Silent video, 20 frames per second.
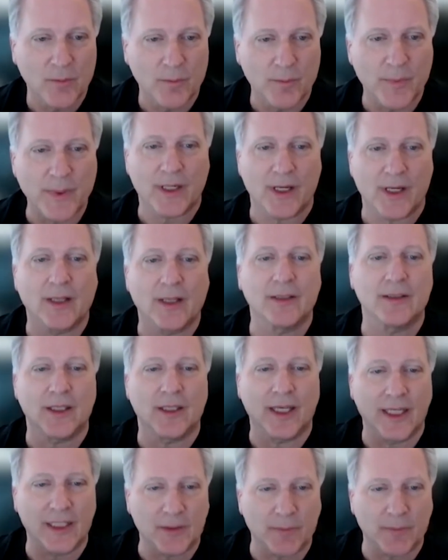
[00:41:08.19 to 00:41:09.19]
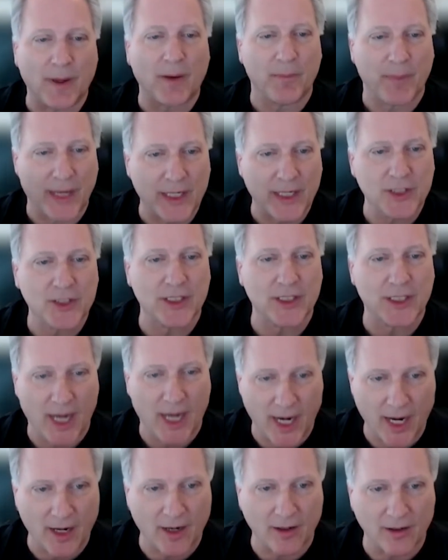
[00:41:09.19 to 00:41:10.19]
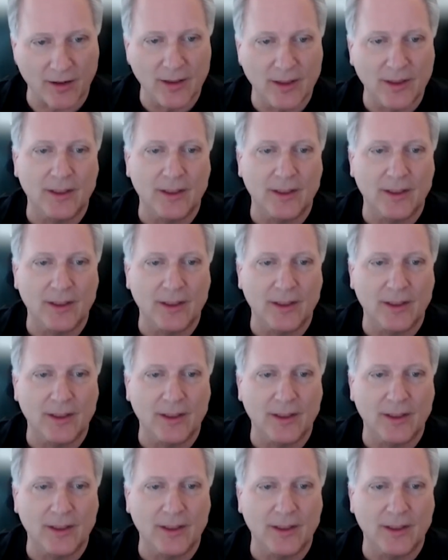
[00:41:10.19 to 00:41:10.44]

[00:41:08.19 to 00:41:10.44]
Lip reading: because it's about patient care.